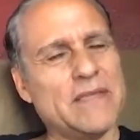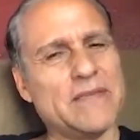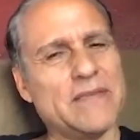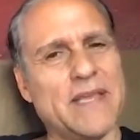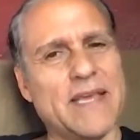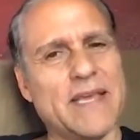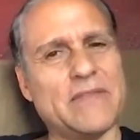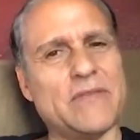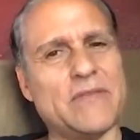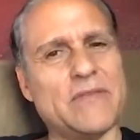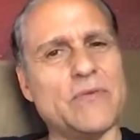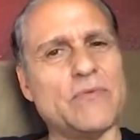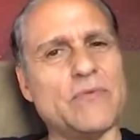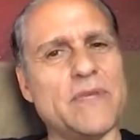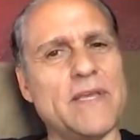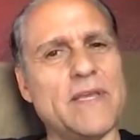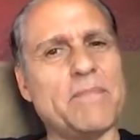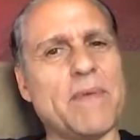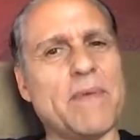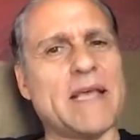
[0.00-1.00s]
get too
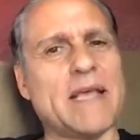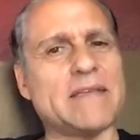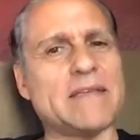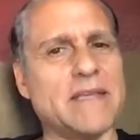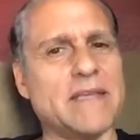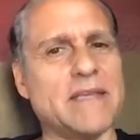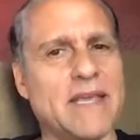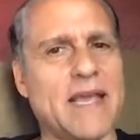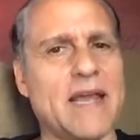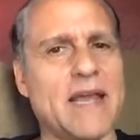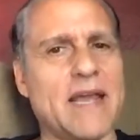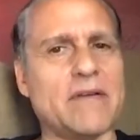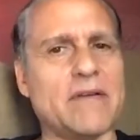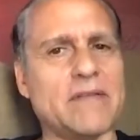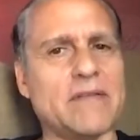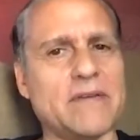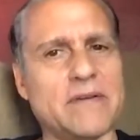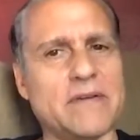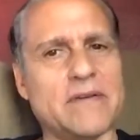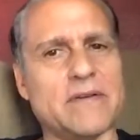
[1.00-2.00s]
deep as the
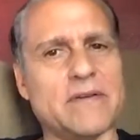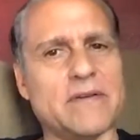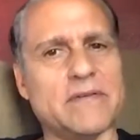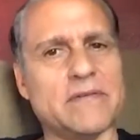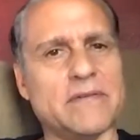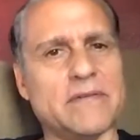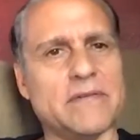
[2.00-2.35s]
character.